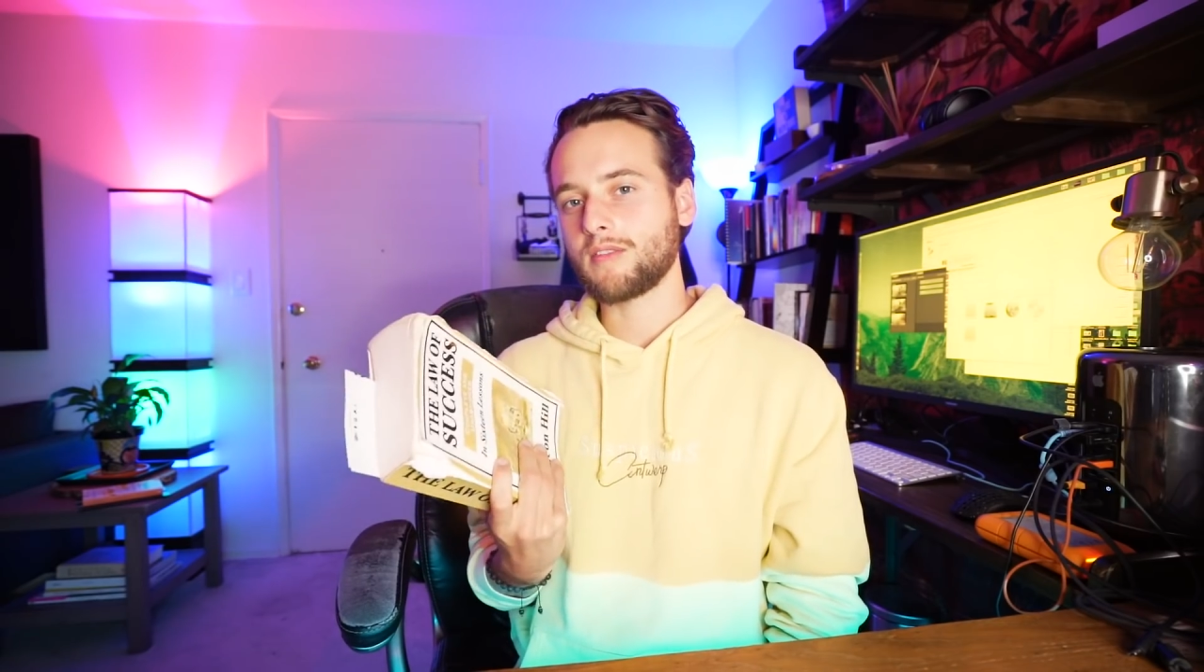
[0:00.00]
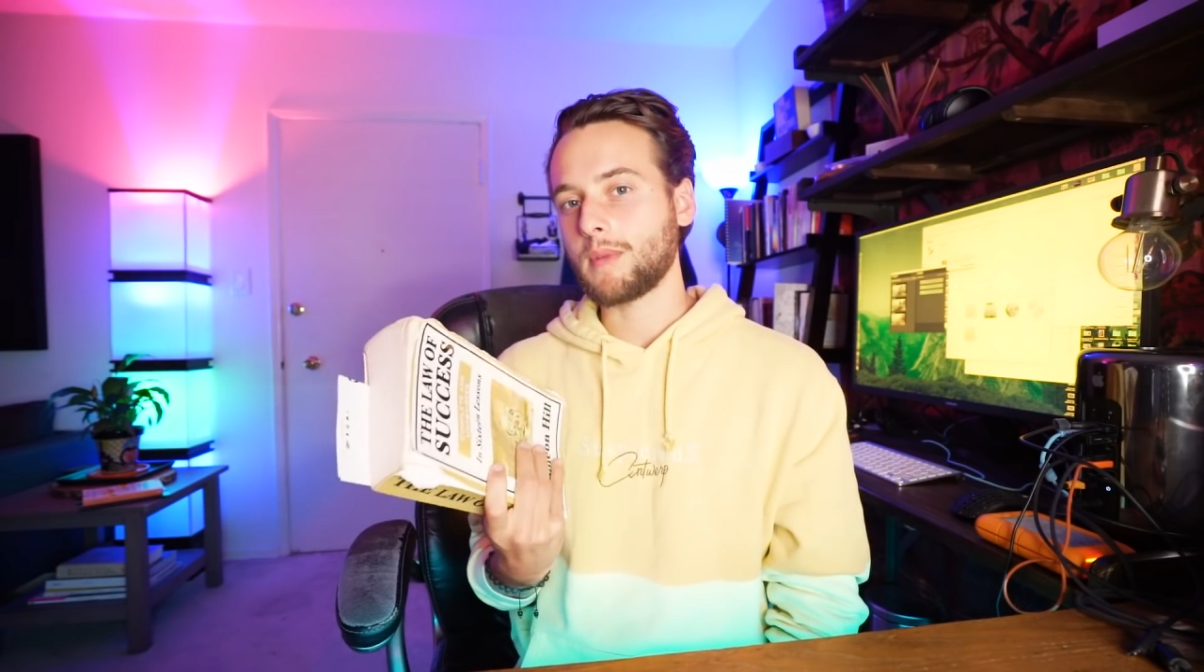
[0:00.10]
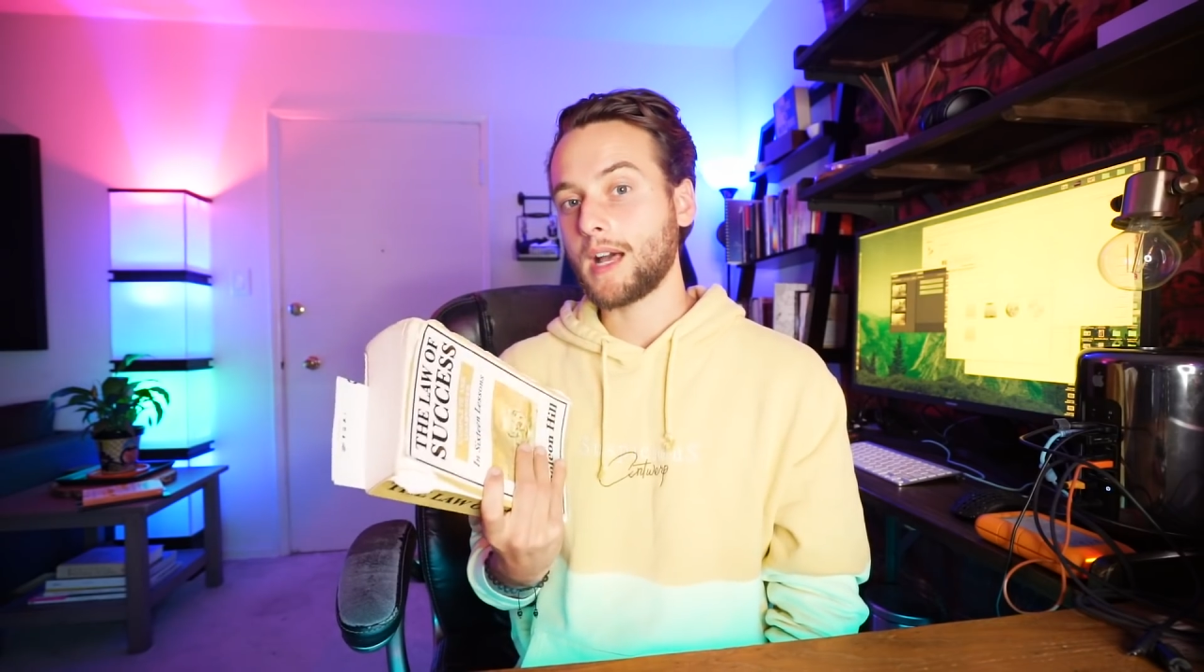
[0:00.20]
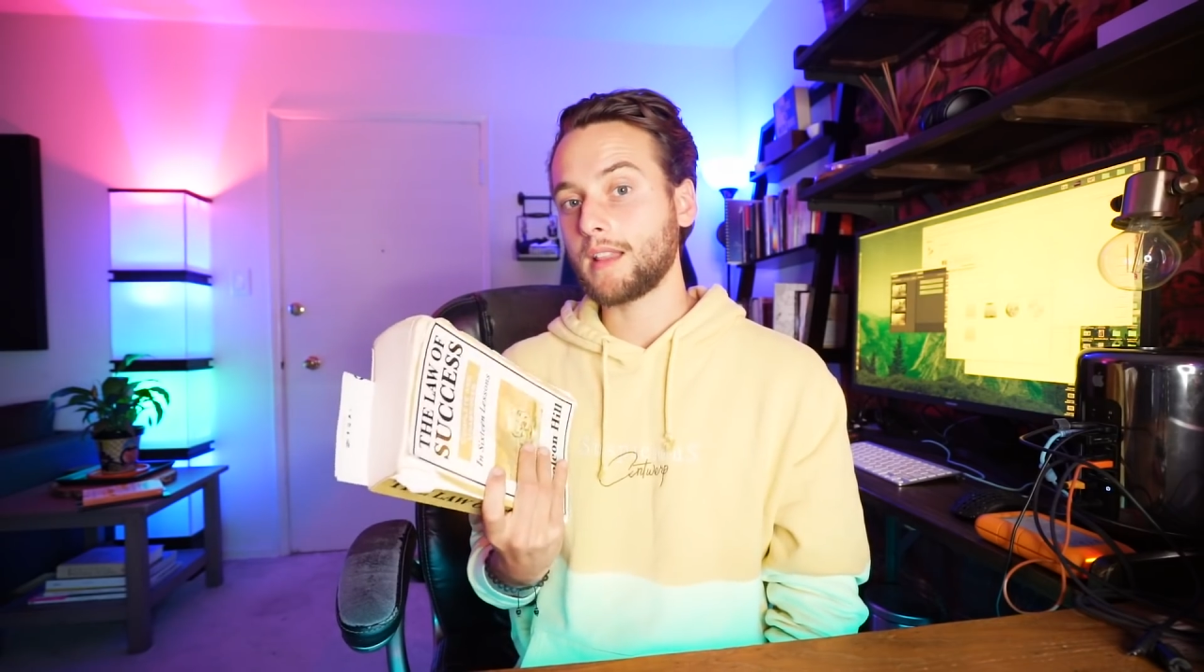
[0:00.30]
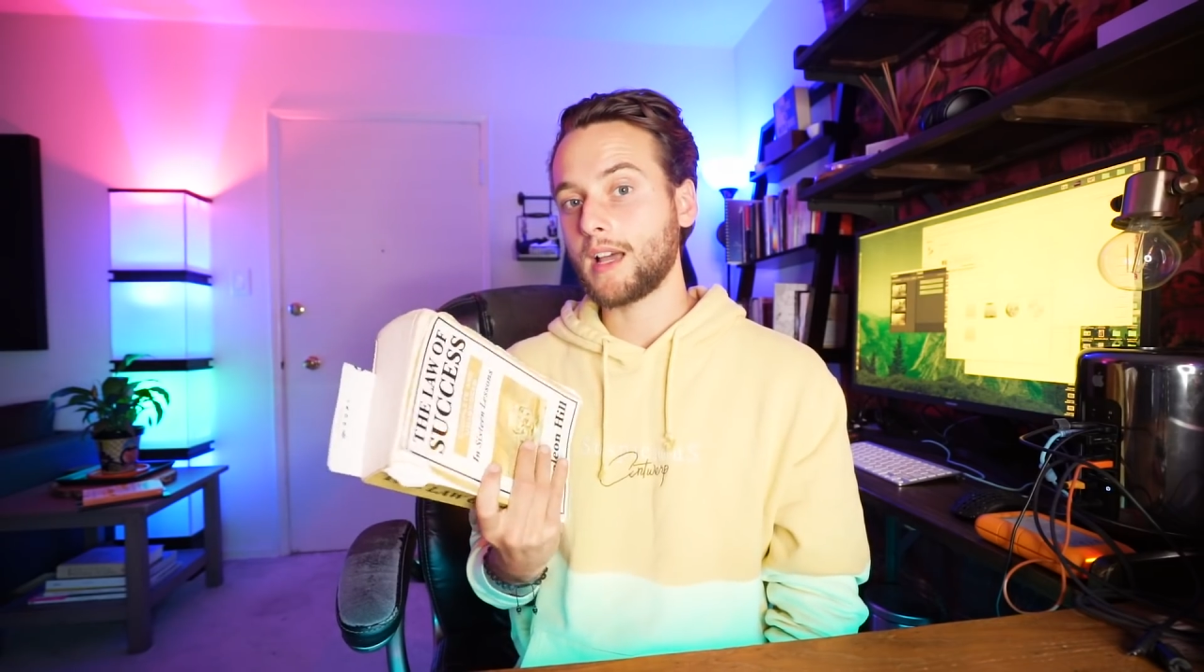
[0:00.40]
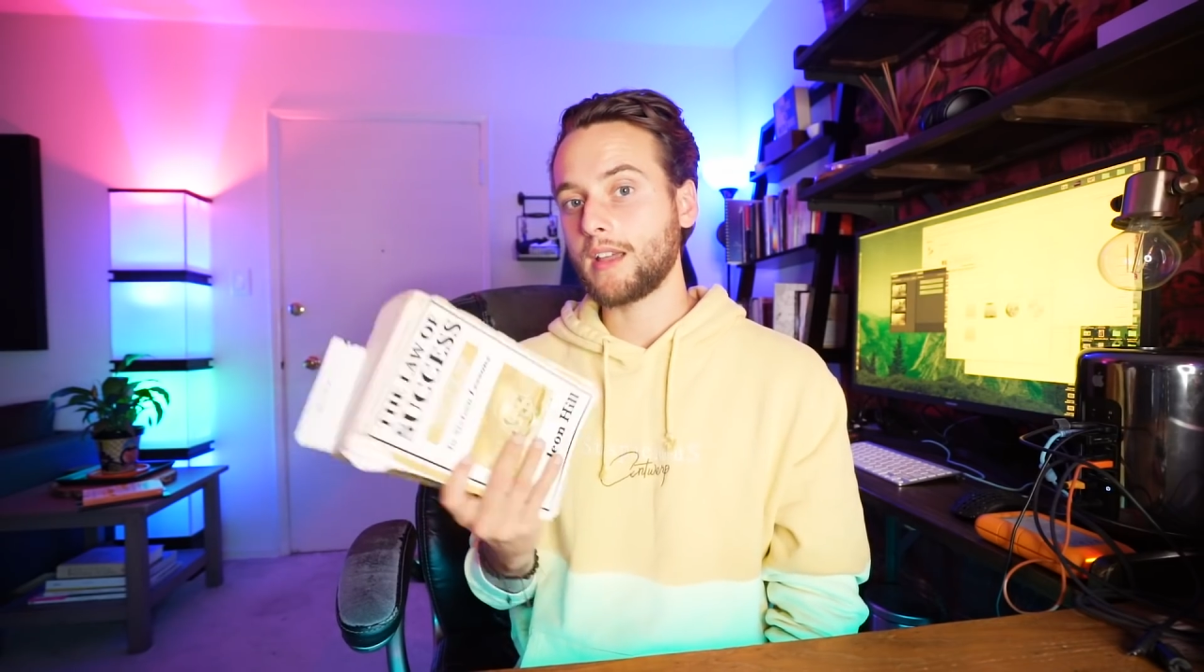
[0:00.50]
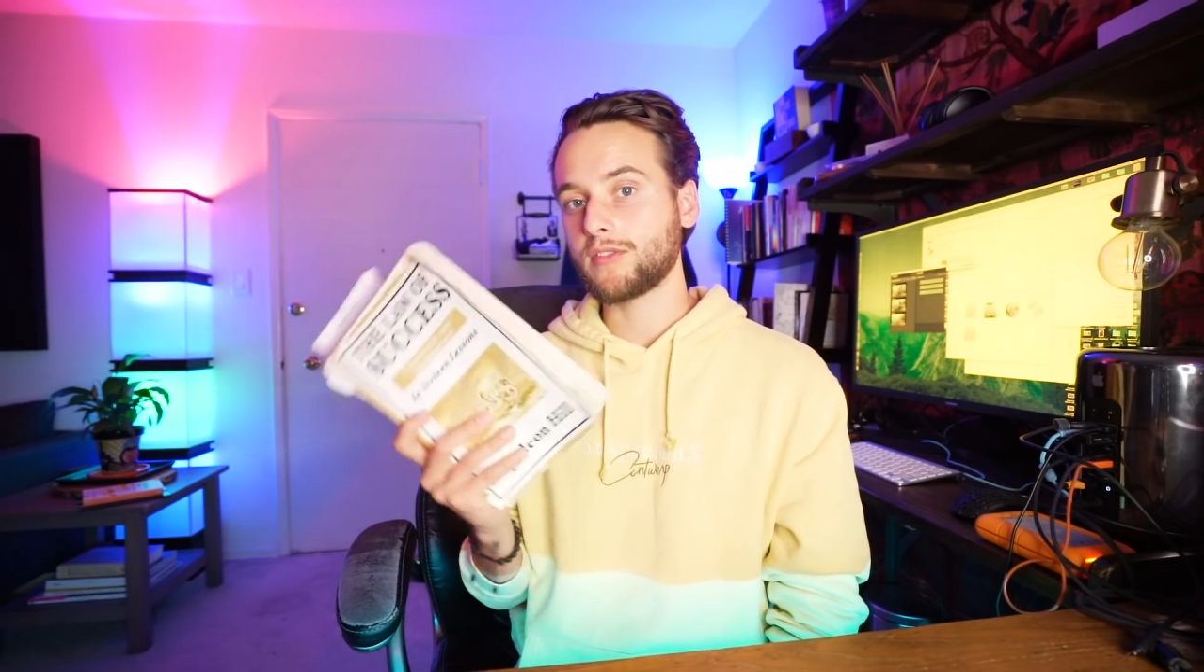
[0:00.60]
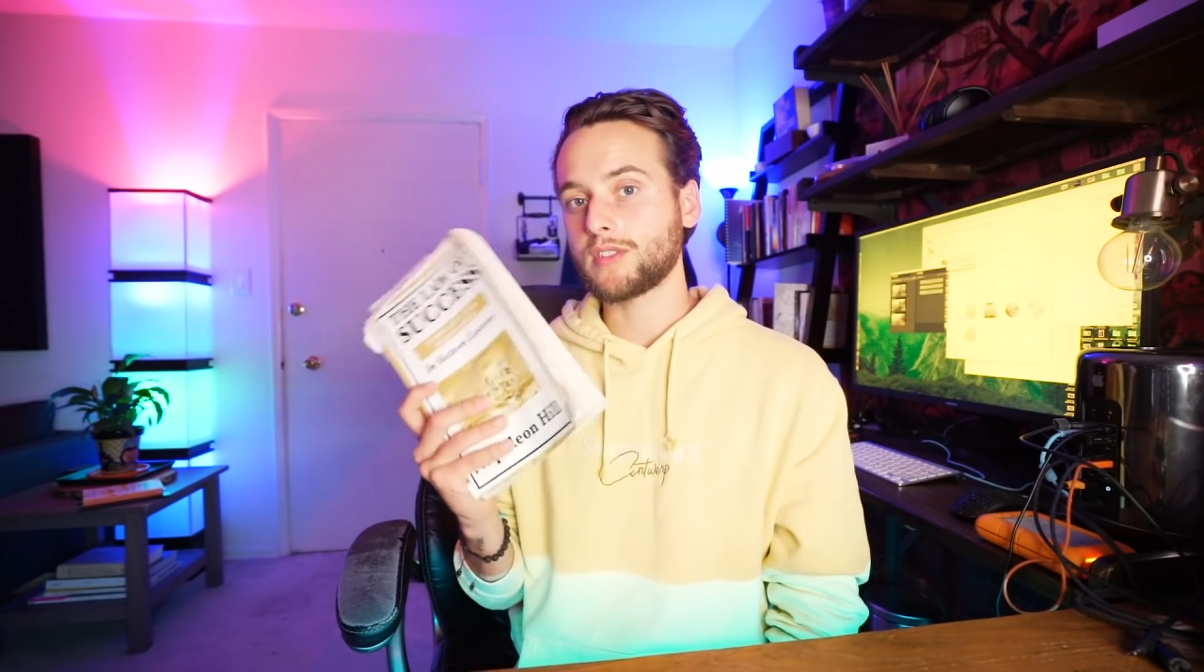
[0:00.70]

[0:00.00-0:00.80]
of my life